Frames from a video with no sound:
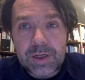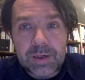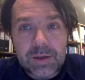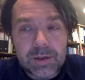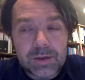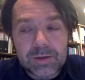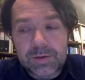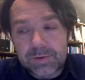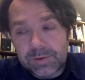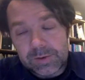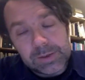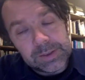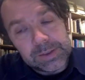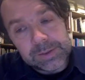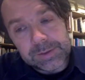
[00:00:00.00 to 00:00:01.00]
are
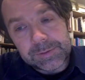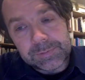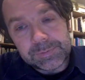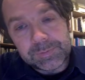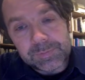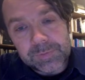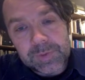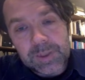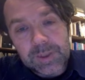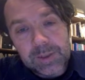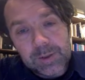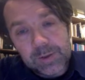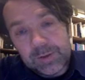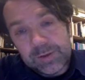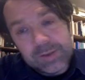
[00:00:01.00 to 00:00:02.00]

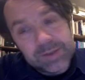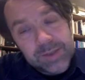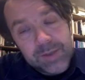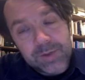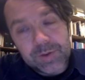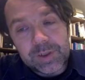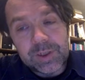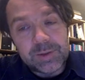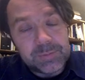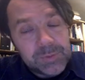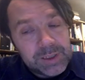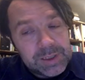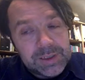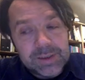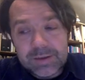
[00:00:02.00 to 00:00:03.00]
essentially
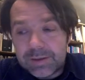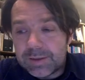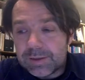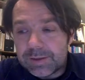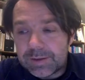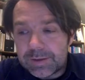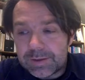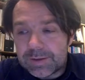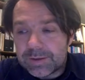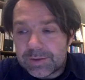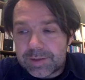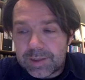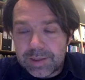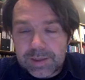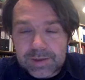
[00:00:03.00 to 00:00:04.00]
me
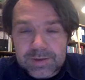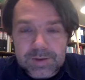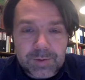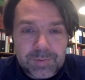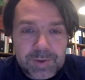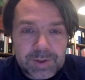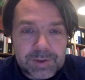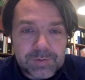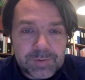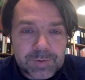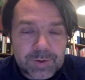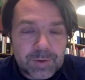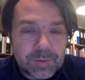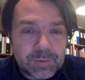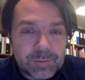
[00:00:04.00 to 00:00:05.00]
saying something
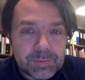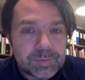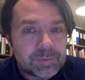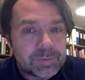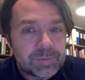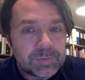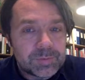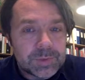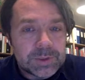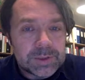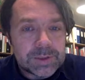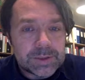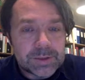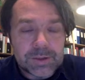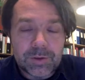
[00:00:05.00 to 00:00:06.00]
from
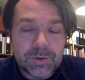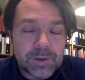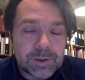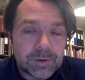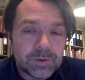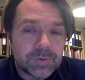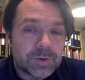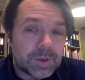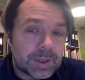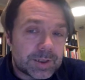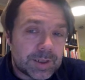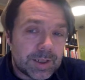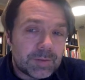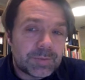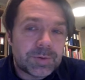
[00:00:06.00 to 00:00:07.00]
going over
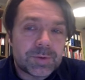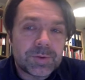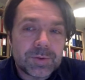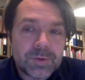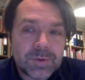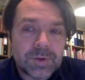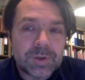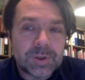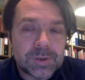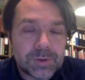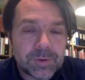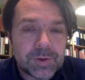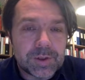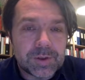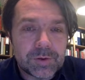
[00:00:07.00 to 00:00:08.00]
examples,
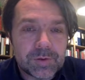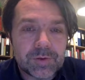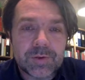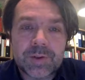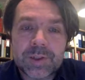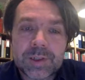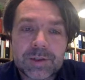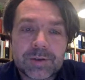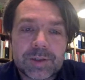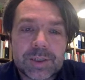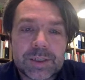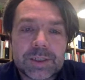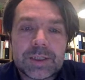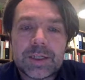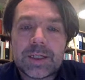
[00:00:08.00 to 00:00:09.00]
going over
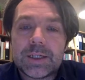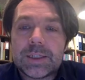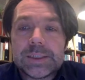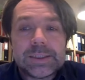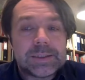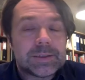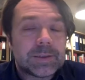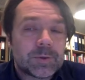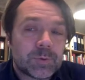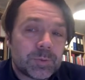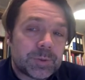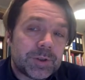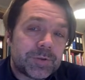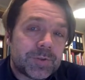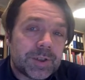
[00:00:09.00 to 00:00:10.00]
theory. This will
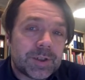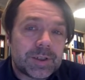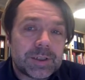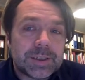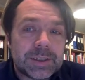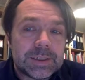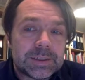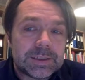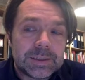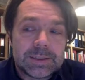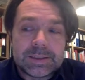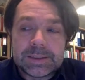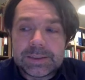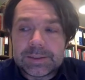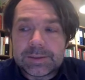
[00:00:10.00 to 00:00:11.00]
be fairly
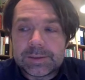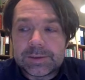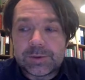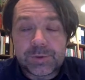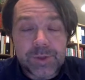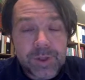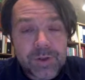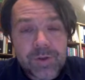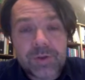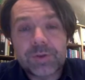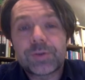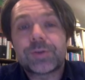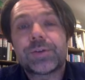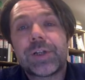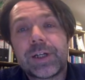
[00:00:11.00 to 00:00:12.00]

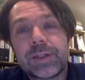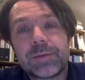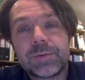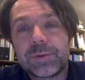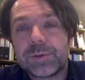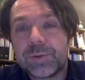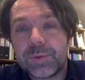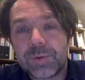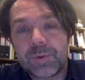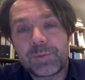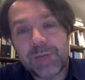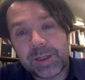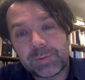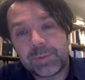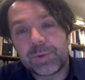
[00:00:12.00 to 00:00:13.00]
traditional. I will use
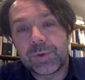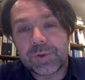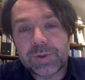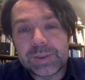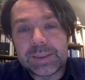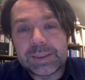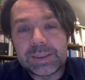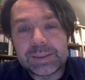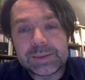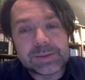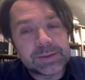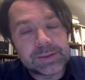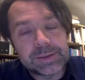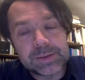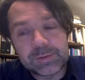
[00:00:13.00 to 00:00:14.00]
Blackboard and
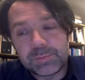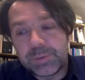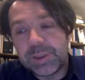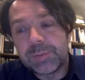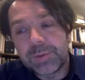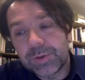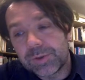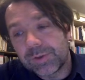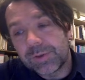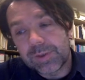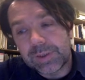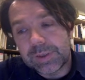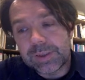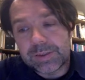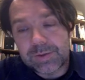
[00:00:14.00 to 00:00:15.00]
Beamer
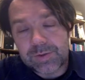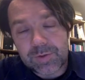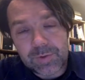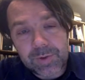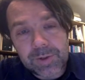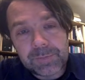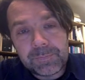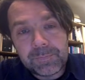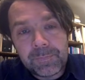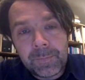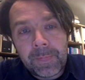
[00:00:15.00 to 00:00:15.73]
and so on.